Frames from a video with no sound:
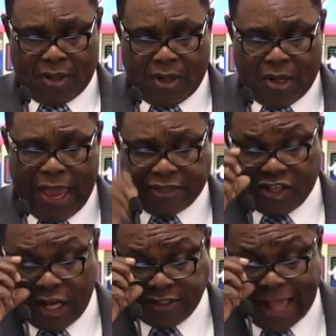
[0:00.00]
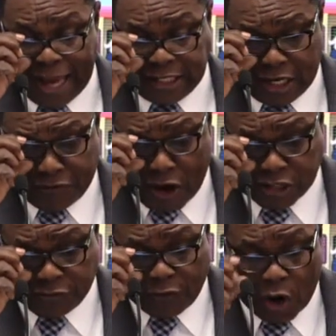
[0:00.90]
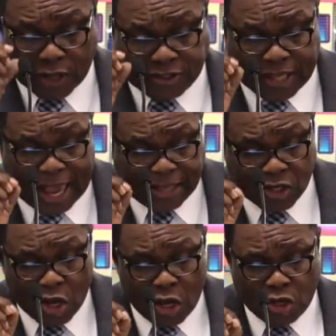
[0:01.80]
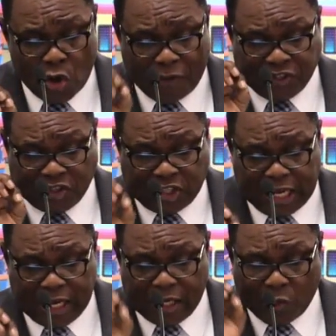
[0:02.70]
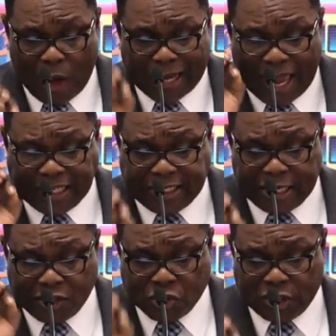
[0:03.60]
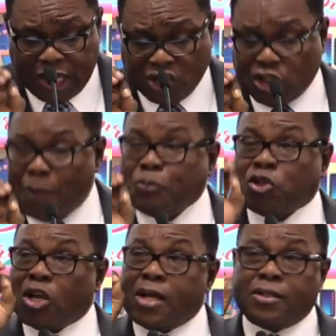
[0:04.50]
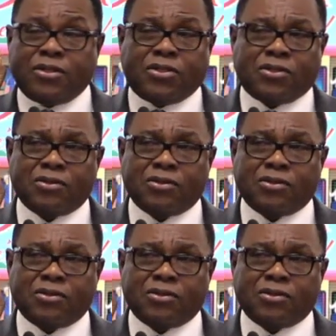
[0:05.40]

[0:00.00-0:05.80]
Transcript: Exodus 19, verse 4 says, You have seen what I did to the Egyptians.